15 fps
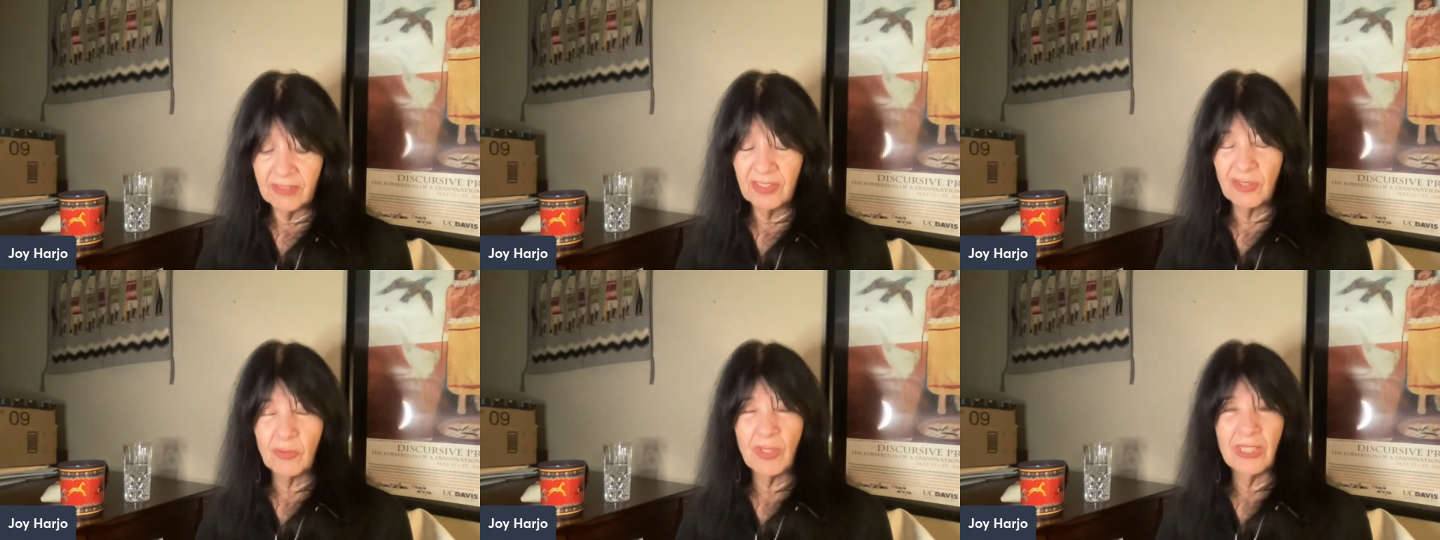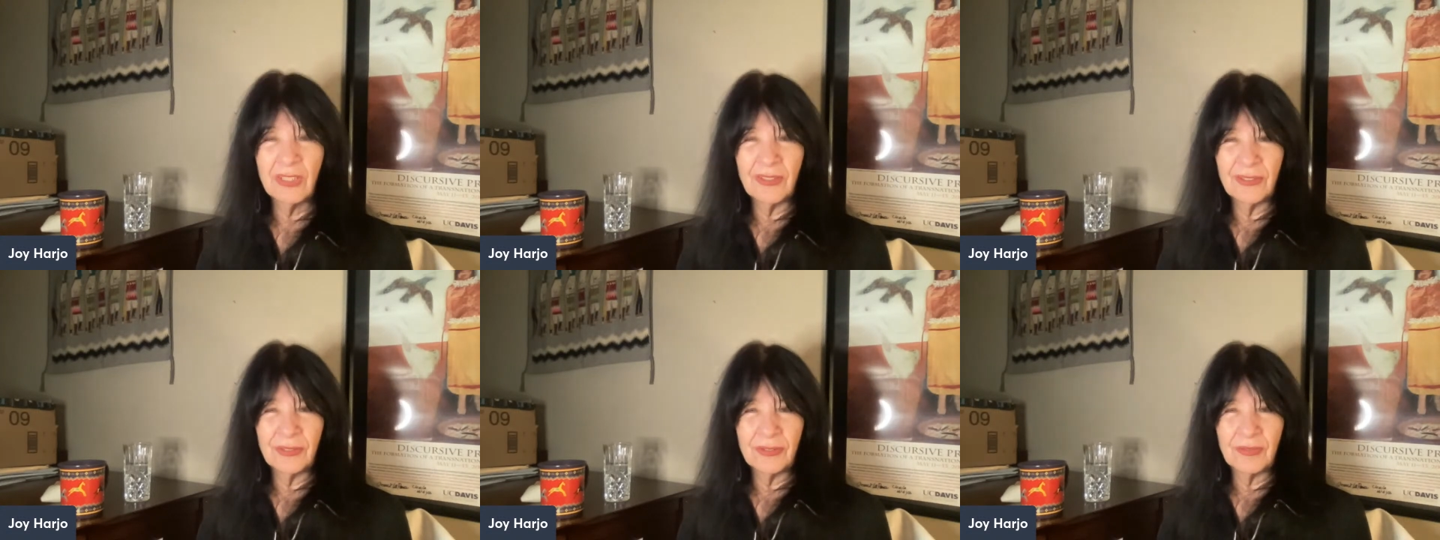or
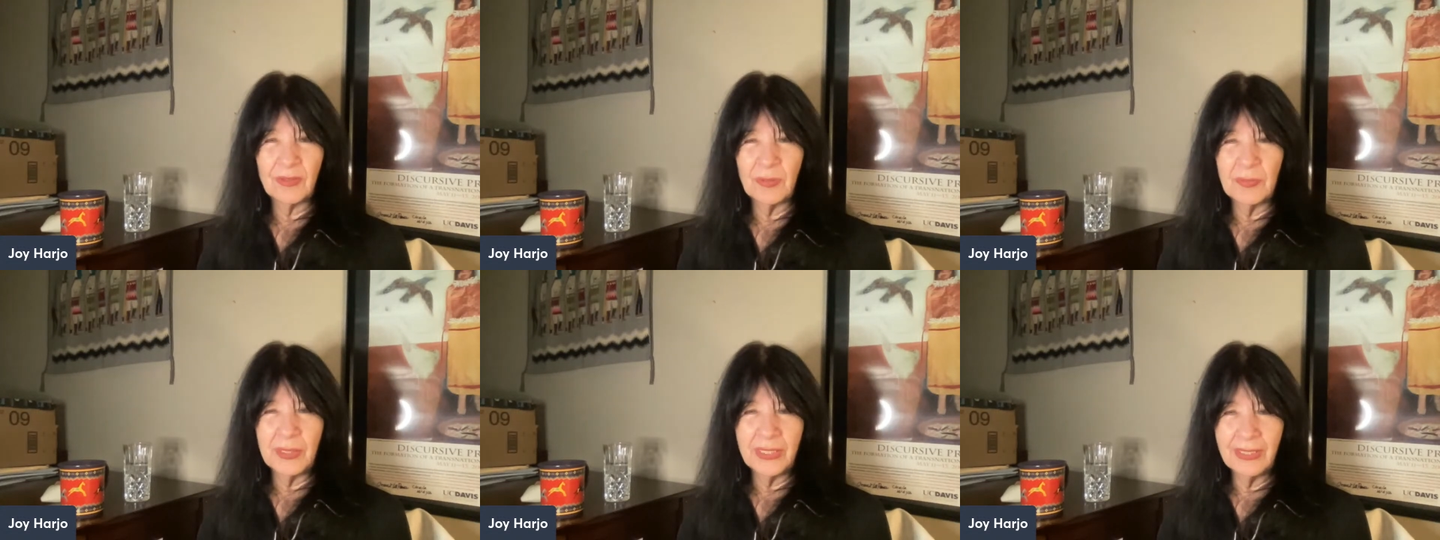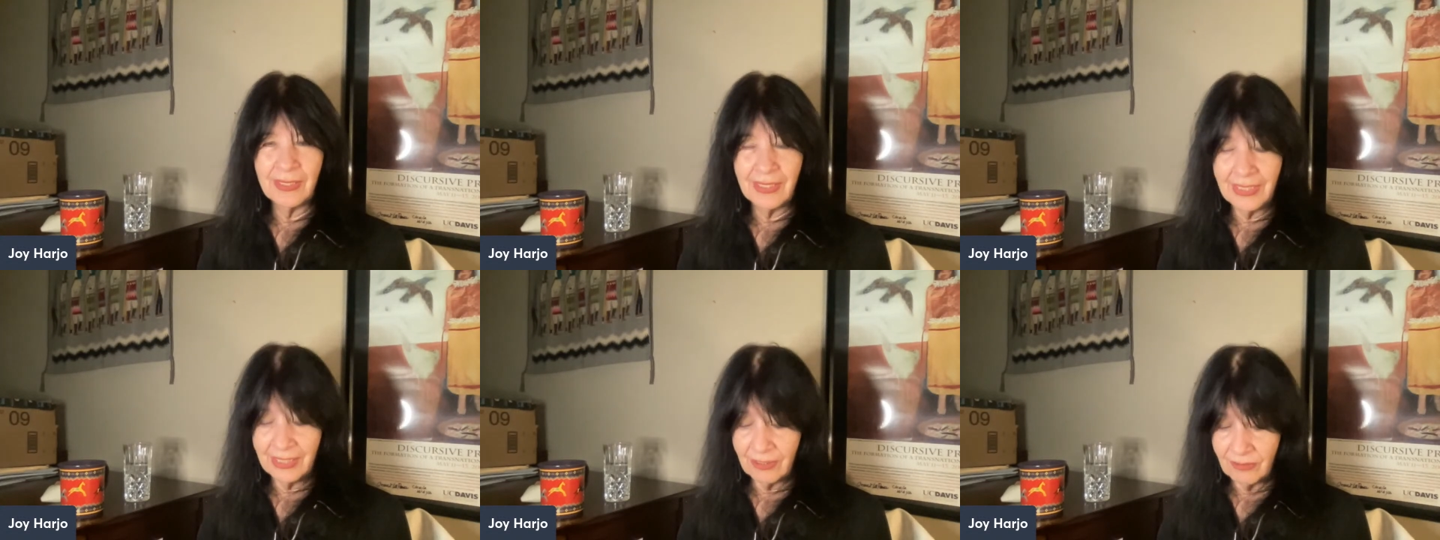swallowed or
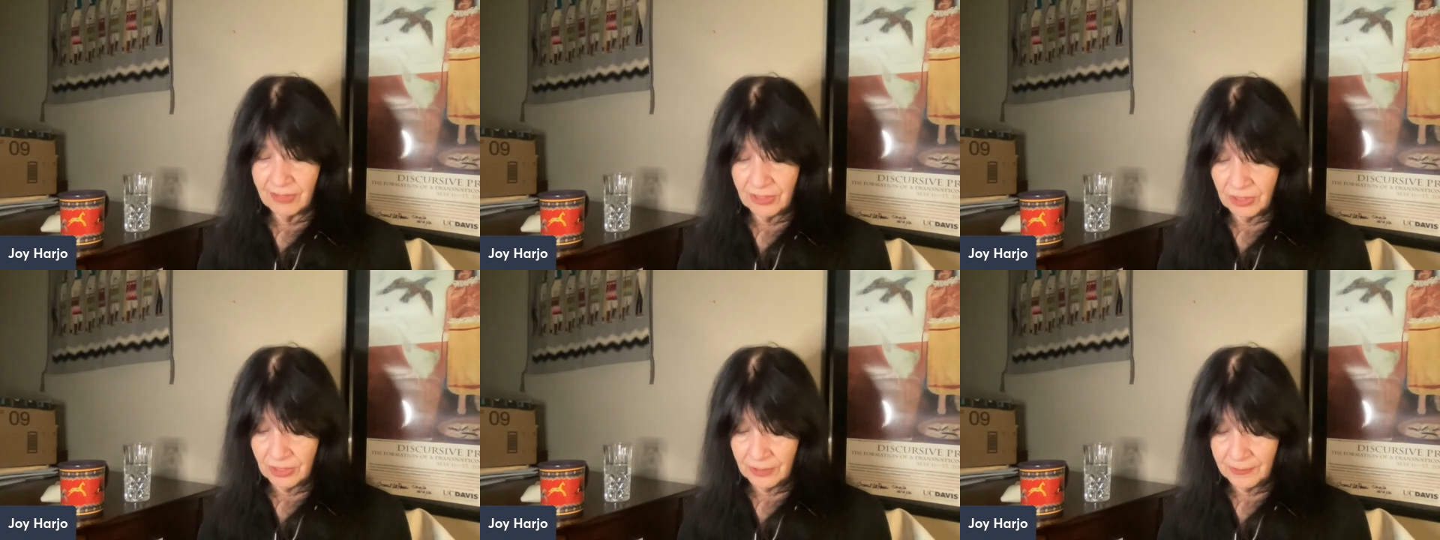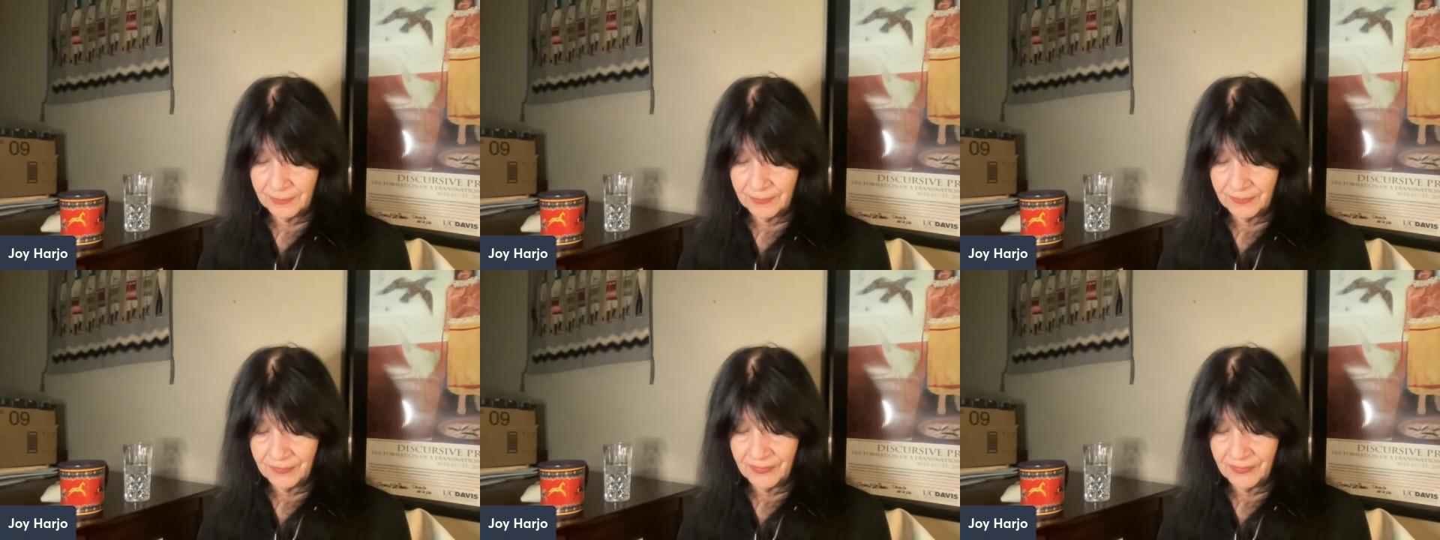forbidden language.